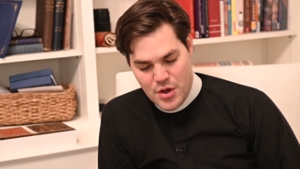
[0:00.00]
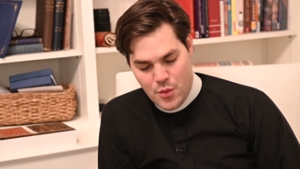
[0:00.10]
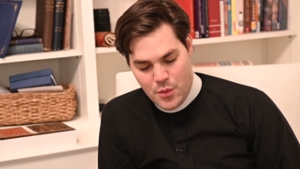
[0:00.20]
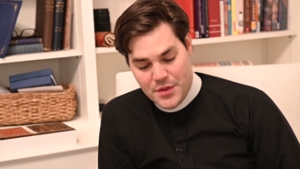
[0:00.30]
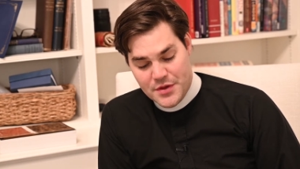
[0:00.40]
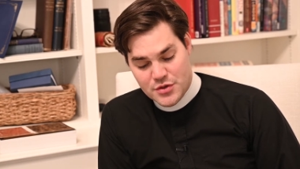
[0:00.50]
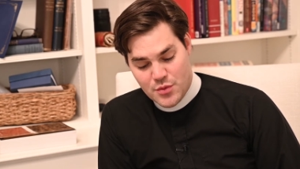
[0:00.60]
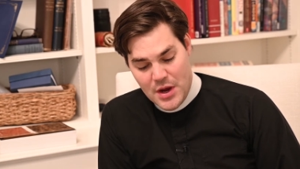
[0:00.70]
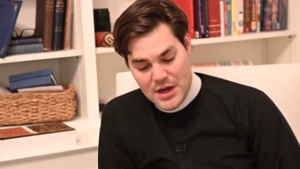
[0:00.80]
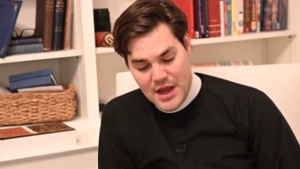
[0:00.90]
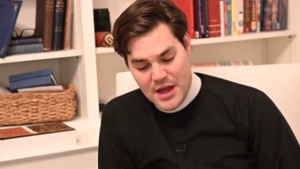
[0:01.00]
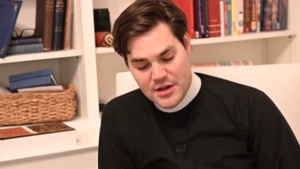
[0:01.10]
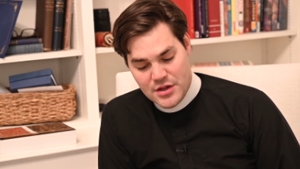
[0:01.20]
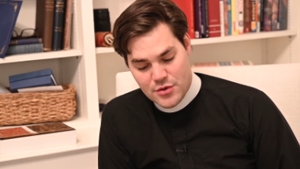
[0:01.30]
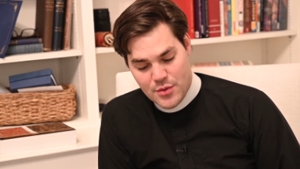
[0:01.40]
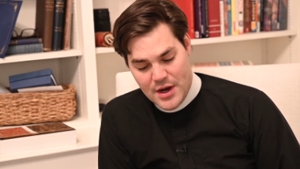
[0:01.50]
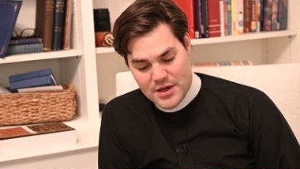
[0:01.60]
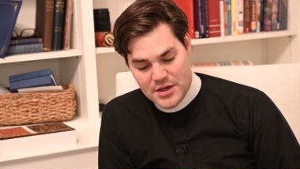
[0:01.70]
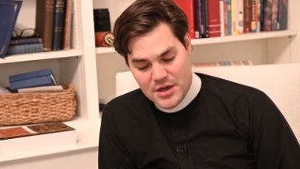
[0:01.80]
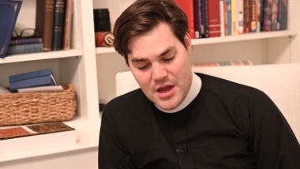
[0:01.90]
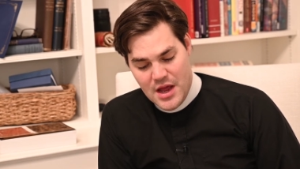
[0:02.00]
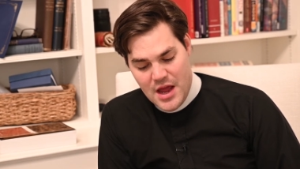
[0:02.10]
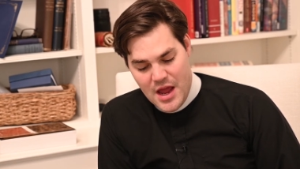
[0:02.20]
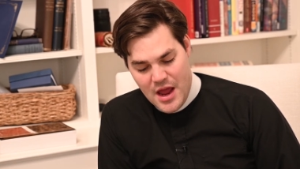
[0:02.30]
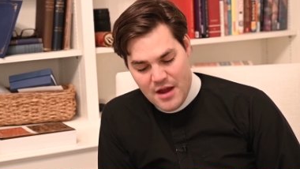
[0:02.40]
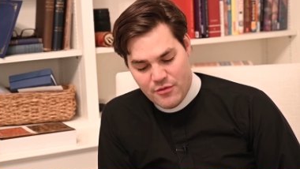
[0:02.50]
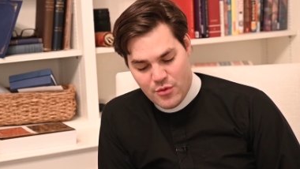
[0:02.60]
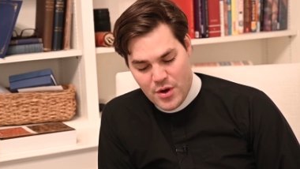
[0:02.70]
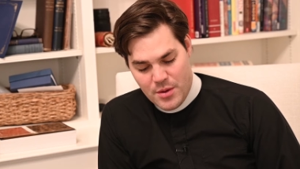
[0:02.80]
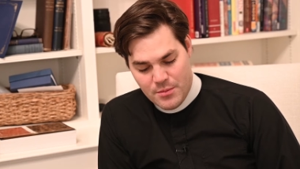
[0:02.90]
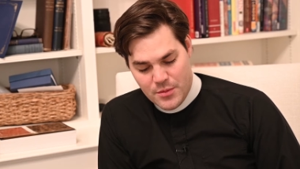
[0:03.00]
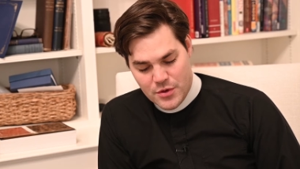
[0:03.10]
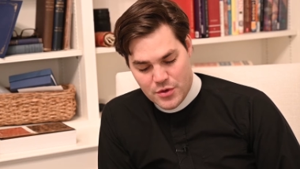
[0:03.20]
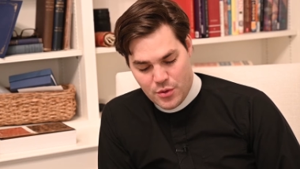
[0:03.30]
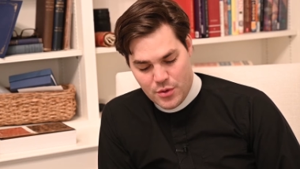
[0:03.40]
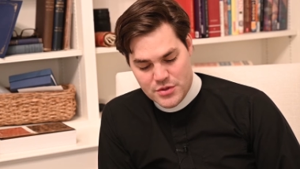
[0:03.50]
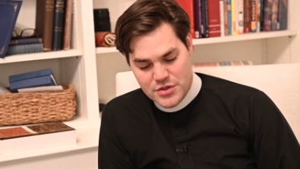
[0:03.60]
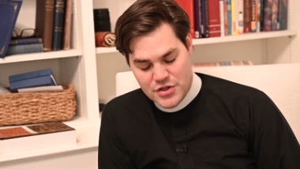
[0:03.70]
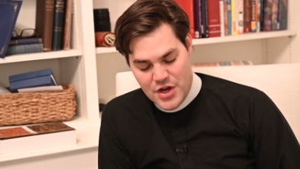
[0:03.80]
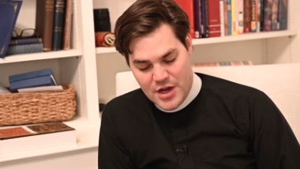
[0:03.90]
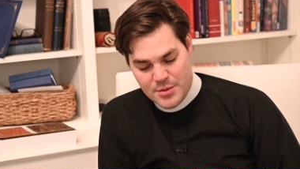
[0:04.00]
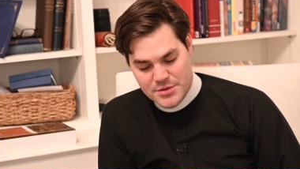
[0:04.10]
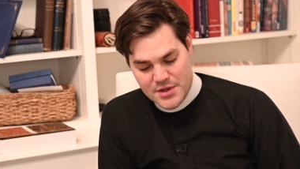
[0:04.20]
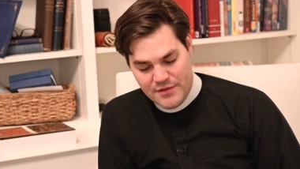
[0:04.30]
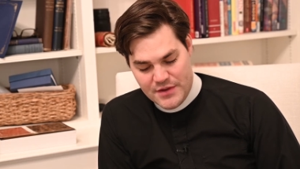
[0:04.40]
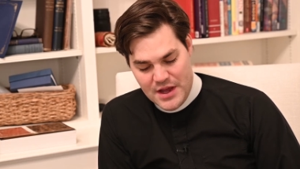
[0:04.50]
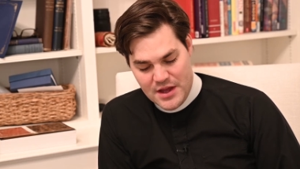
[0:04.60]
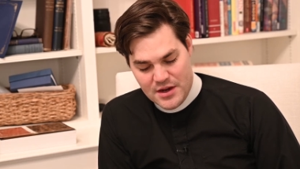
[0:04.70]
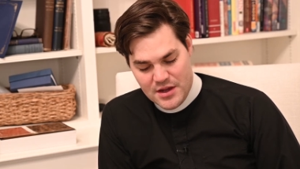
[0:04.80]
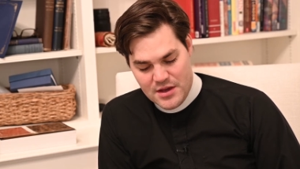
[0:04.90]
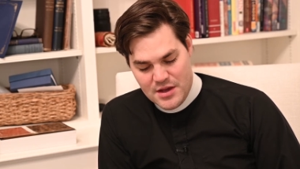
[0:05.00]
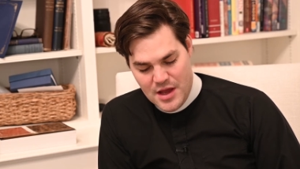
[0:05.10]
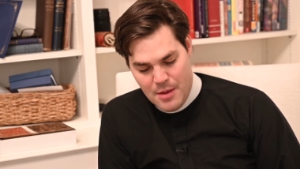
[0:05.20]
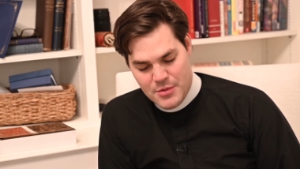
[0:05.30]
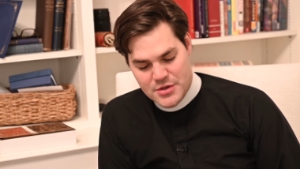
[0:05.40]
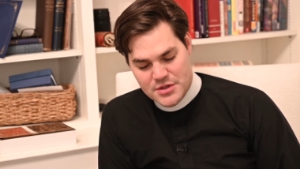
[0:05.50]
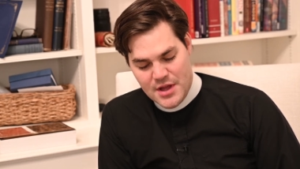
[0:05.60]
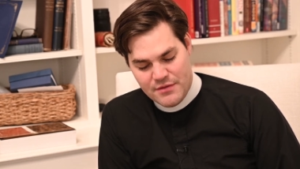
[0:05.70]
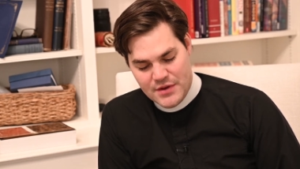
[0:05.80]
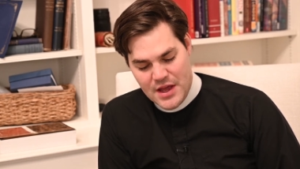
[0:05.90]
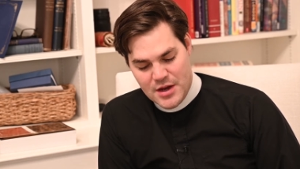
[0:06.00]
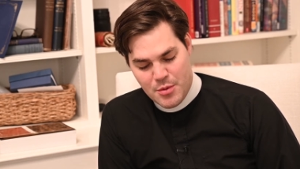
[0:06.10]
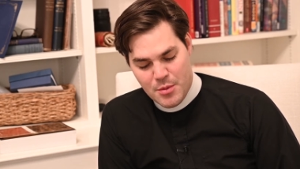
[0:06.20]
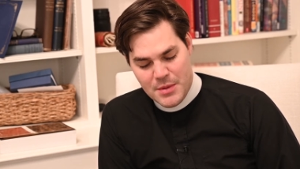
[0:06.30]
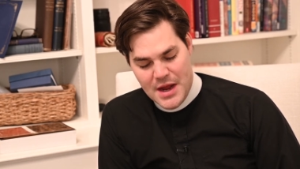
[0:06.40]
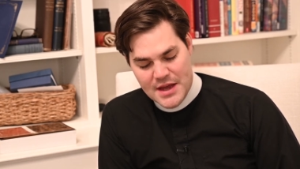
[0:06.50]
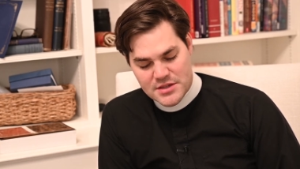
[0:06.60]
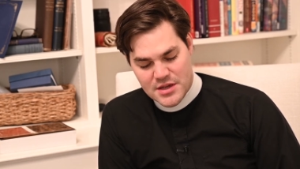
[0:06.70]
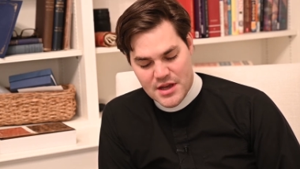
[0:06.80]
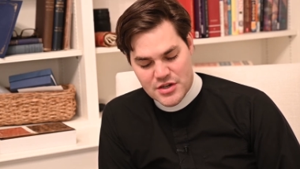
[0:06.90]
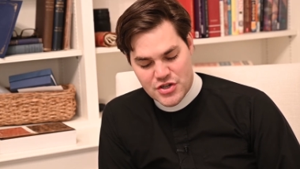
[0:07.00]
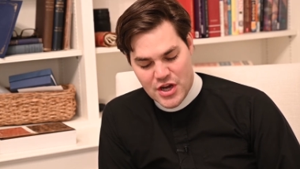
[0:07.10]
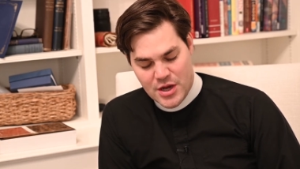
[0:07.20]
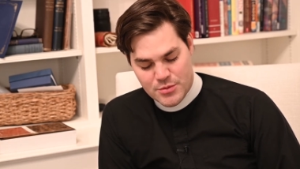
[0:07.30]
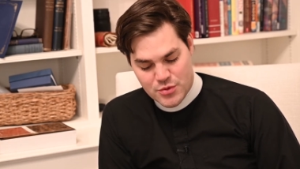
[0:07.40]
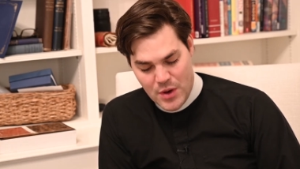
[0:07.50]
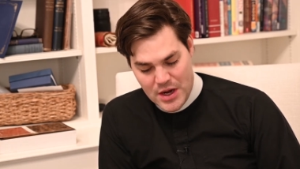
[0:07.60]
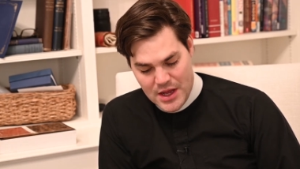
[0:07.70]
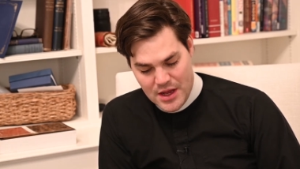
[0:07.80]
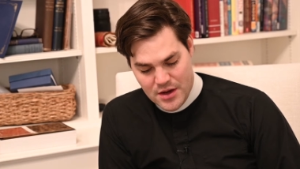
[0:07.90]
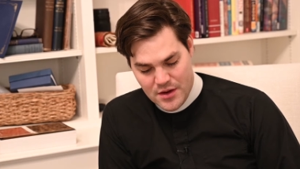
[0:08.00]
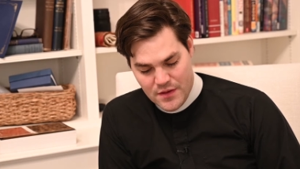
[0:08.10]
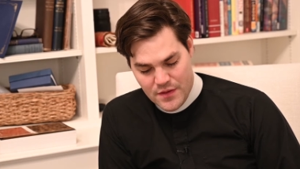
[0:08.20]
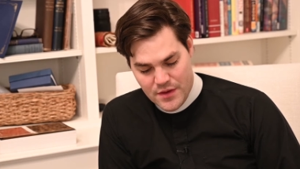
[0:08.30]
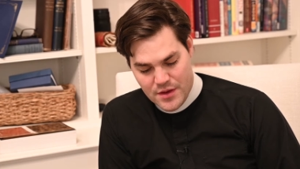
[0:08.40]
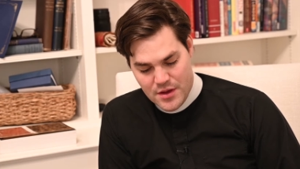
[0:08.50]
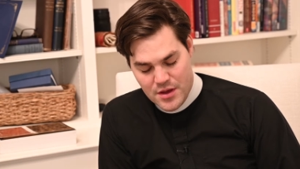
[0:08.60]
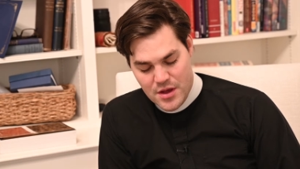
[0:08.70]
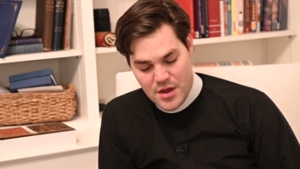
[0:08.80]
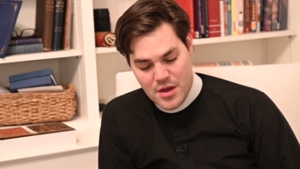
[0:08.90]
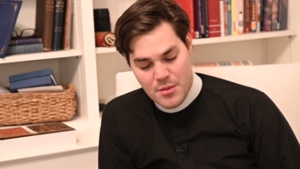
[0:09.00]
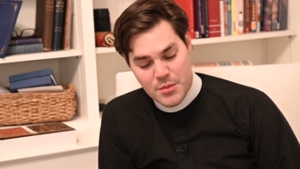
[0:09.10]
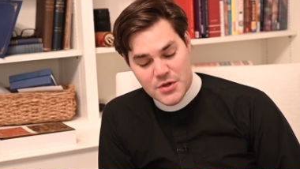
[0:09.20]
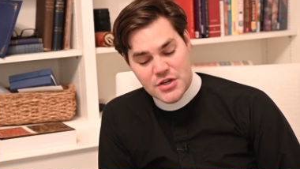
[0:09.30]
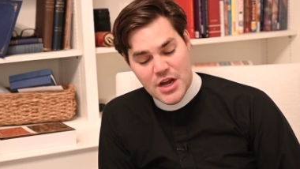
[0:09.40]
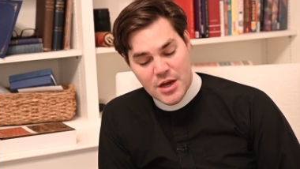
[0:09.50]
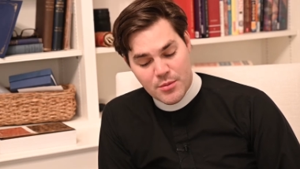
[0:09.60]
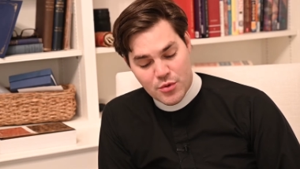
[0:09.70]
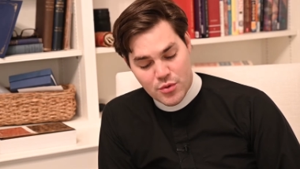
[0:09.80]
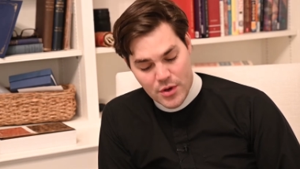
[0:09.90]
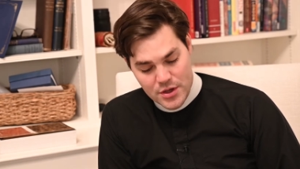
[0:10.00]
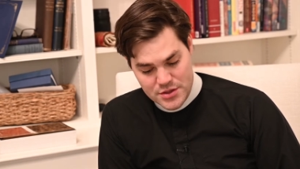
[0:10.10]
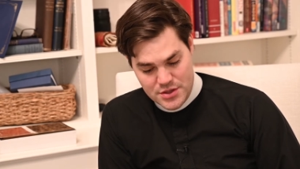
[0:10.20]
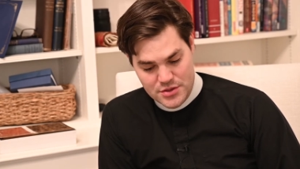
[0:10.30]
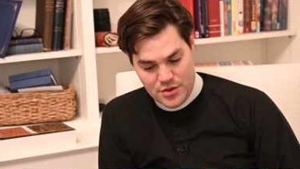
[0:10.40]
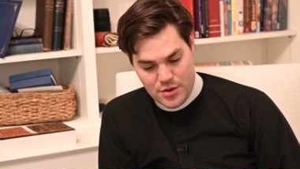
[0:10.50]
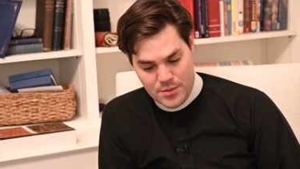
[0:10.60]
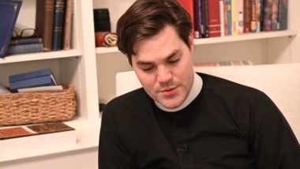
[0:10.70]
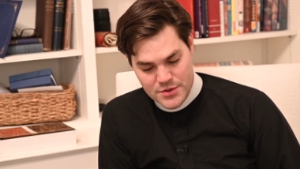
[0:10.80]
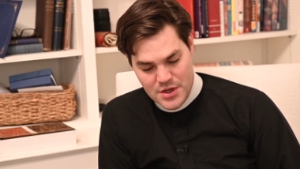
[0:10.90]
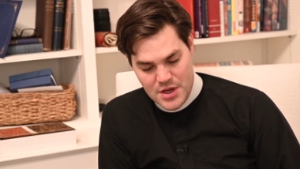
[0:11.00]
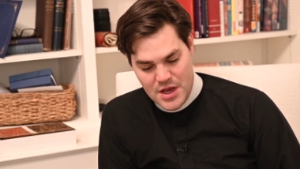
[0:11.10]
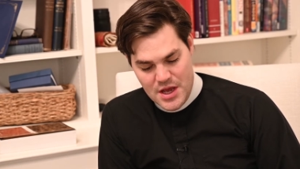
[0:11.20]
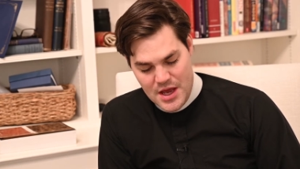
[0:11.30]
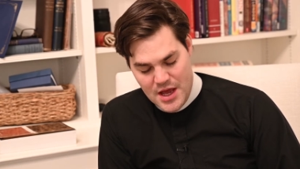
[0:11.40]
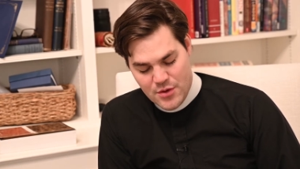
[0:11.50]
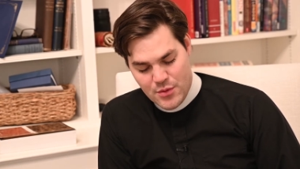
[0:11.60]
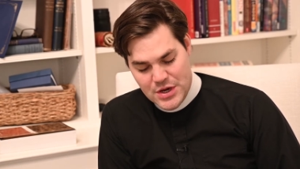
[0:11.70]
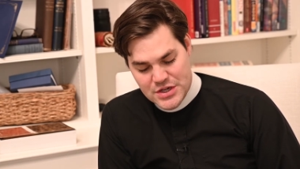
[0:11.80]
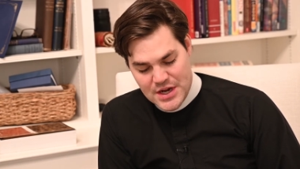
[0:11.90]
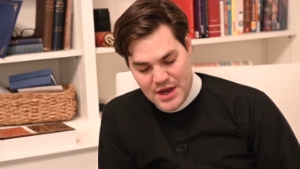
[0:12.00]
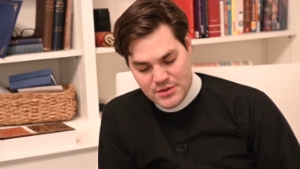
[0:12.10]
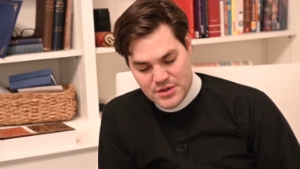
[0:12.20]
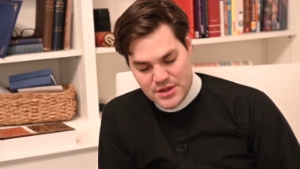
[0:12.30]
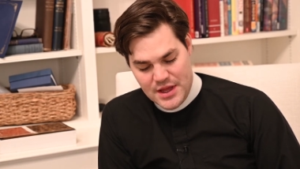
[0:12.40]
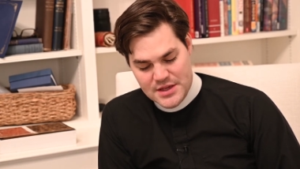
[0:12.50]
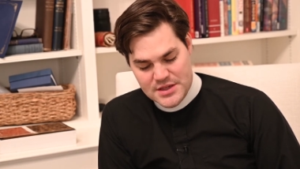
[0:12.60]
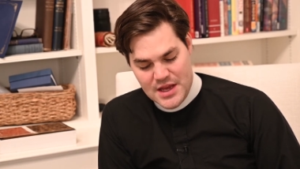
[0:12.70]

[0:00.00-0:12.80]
With his right hand, he directed Ephraim towards Jacob's left hand, and with his left hand, he put Manasseh at Jacob's right hand. But Jacob crossed his arms and reached out to lay his